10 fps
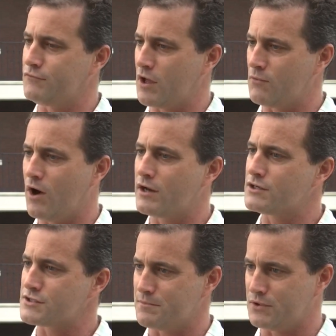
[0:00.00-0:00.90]

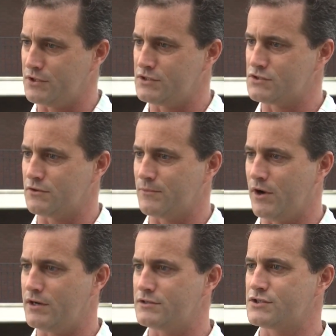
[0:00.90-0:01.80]
floodwaters and polluted
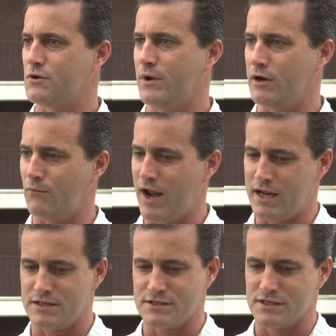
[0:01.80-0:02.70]
stormwaters. So when it
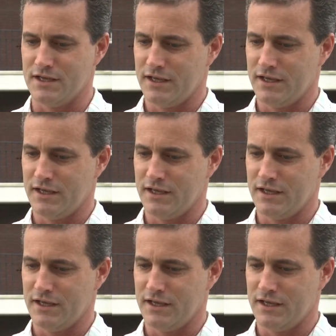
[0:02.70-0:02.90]
rains